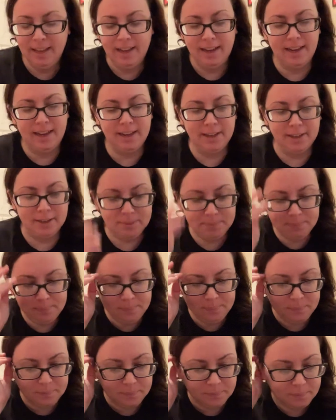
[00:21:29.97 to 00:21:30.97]
Um,
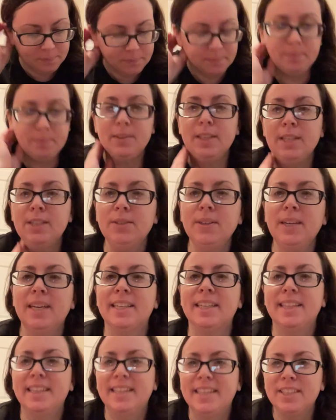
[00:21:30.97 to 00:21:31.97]
so yeah,
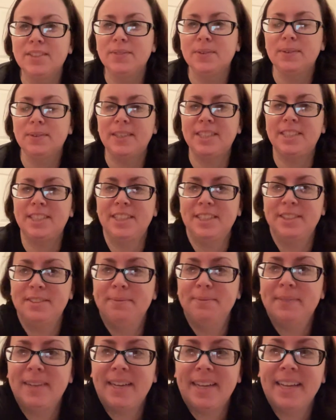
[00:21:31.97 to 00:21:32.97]
thanks for watching.
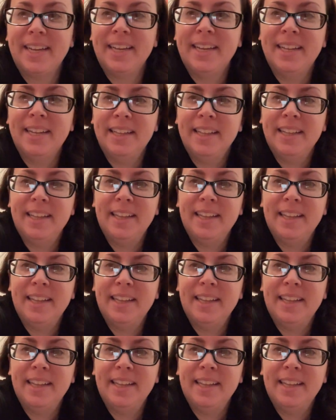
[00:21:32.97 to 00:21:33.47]
Bye.